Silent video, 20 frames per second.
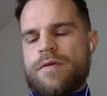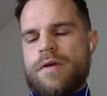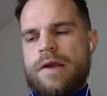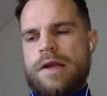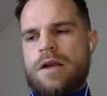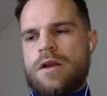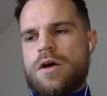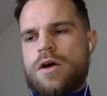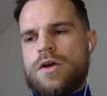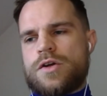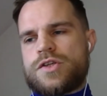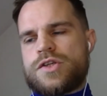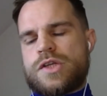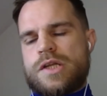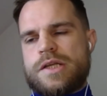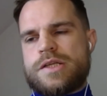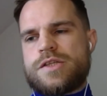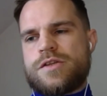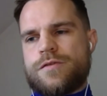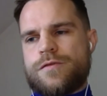very large
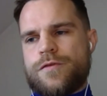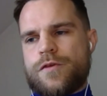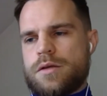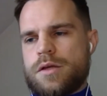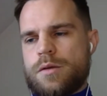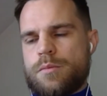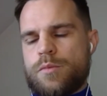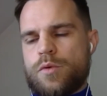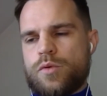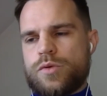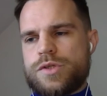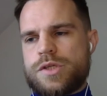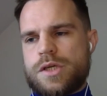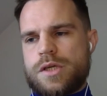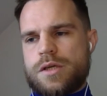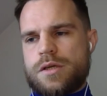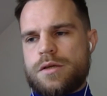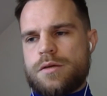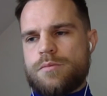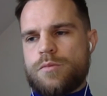solicitor,
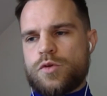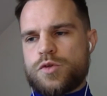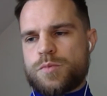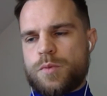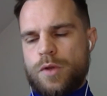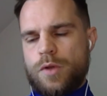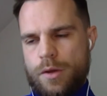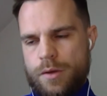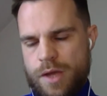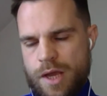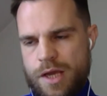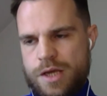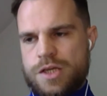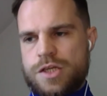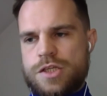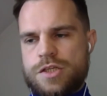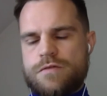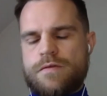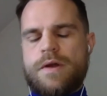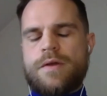multiple
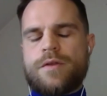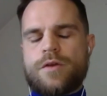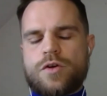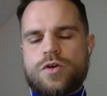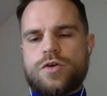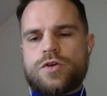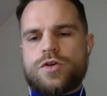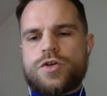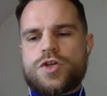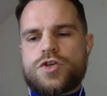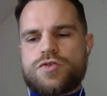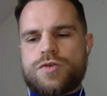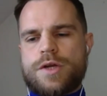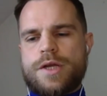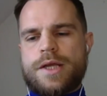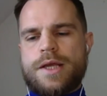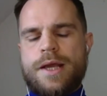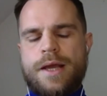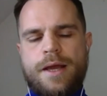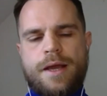locations around the
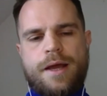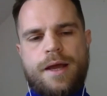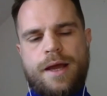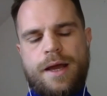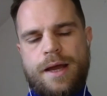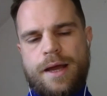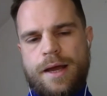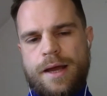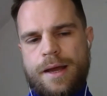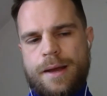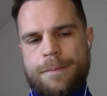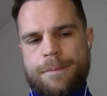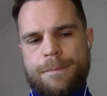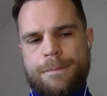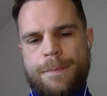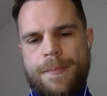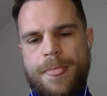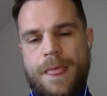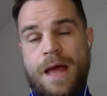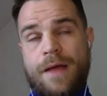country,
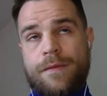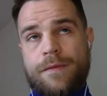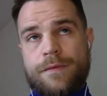and